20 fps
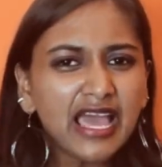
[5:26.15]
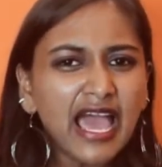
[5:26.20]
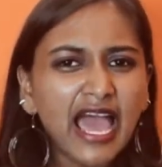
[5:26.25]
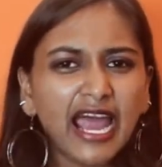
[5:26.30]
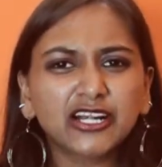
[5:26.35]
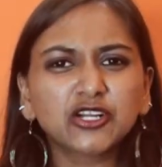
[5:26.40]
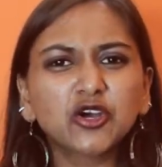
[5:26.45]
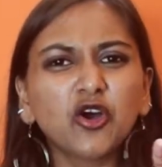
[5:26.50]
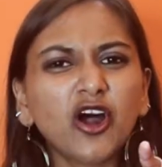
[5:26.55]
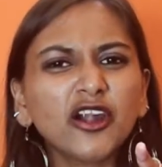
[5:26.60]

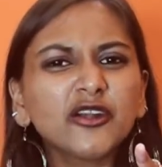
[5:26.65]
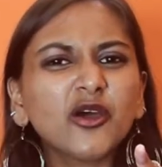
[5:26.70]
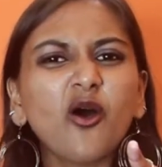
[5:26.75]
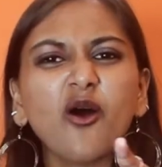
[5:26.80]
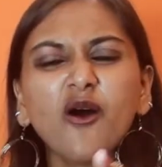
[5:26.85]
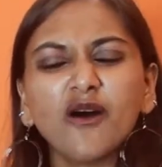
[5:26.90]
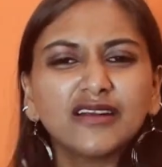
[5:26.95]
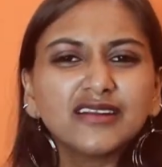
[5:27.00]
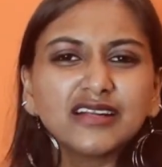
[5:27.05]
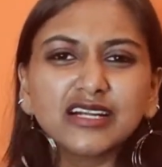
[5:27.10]
And God
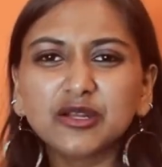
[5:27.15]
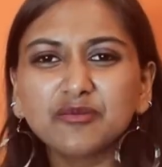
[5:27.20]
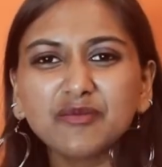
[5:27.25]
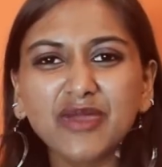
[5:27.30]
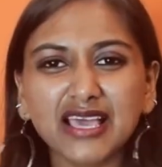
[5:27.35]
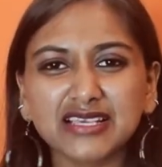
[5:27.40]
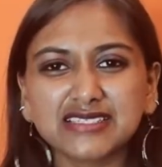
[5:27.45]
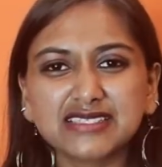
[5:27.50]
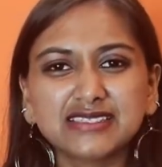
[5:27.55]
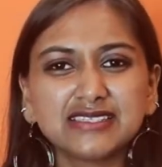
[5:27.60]
honored me
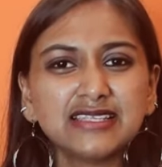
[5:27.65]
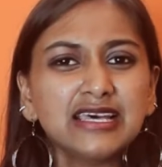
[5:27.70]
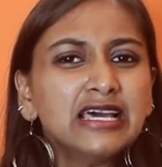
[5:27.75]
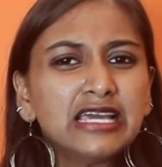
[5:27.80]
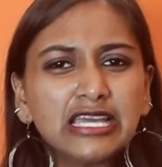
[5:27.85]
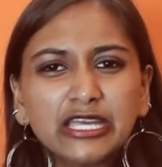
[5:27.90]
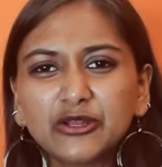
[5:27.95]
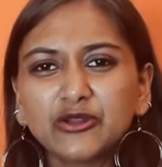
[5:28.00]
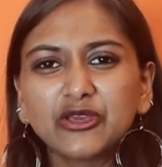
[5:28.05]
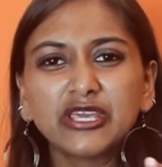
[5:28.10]
as,
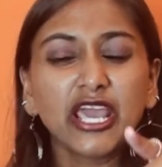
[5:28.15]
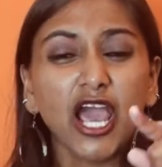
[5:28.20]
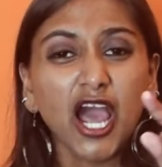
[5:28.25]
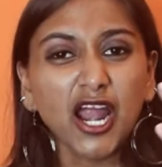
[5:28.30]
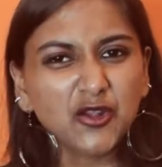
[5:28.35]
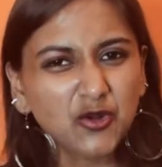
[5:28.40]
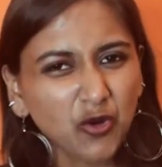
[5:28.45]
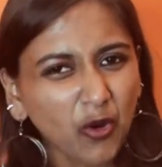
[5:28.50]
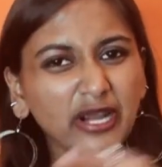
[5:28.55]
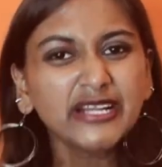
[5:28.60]
you know, he
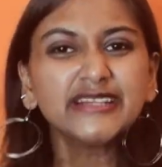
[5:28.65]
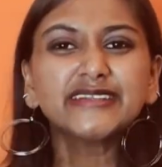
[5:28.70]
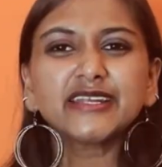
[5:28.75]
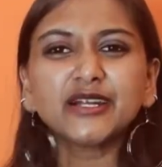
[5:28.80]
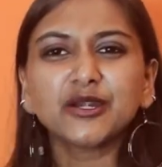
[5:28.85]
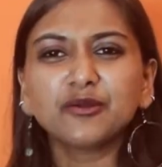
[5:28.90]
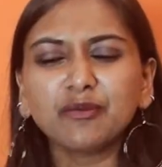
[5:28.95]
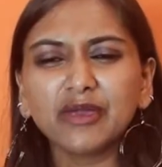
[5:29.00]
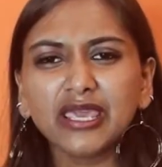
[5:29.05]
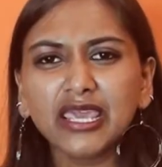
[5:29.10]

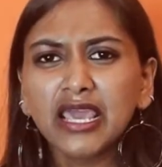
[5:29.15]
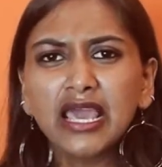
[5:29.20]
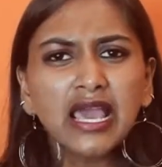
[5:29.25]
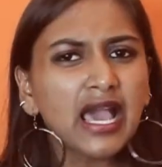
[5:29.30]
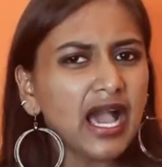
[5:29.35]
anointed me.